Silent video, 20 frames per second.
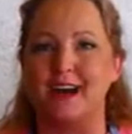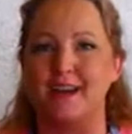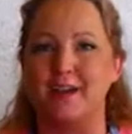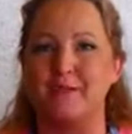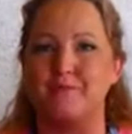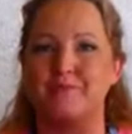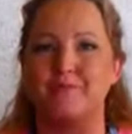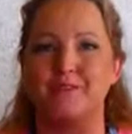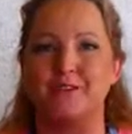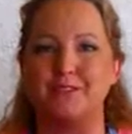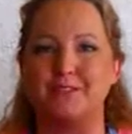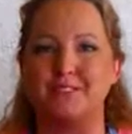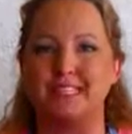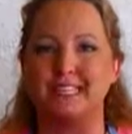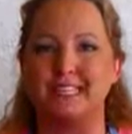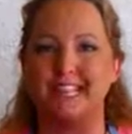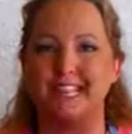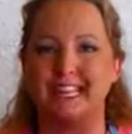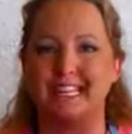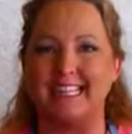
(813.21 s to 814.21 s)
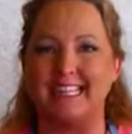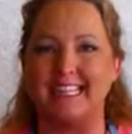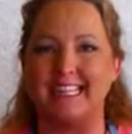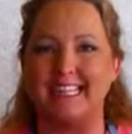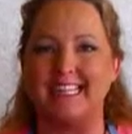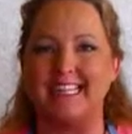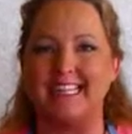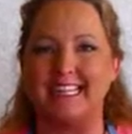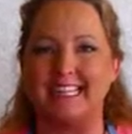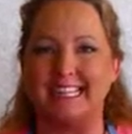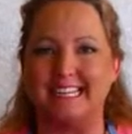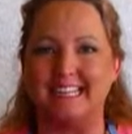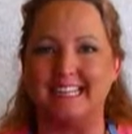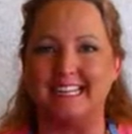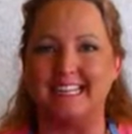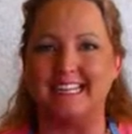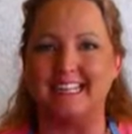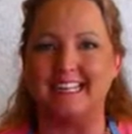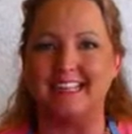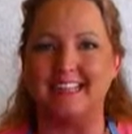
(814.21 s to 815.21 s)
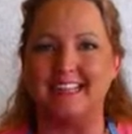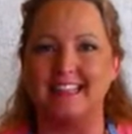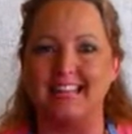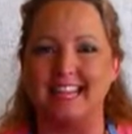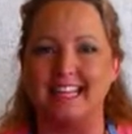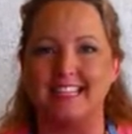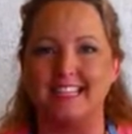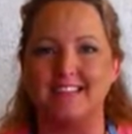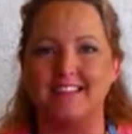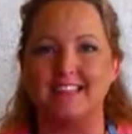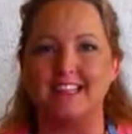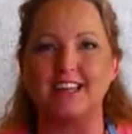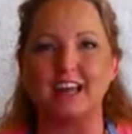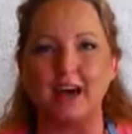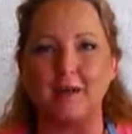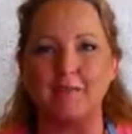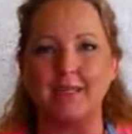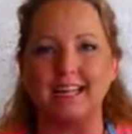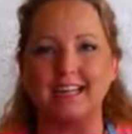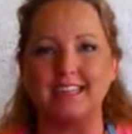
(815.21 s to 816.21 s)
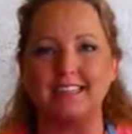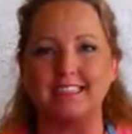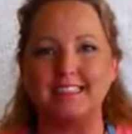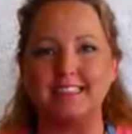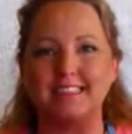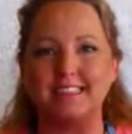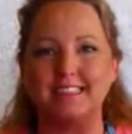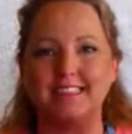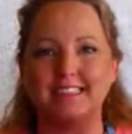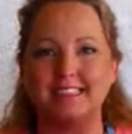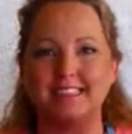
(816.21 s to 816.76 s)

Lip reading: I'm Rose Elena Lynn. Thank you and God bless.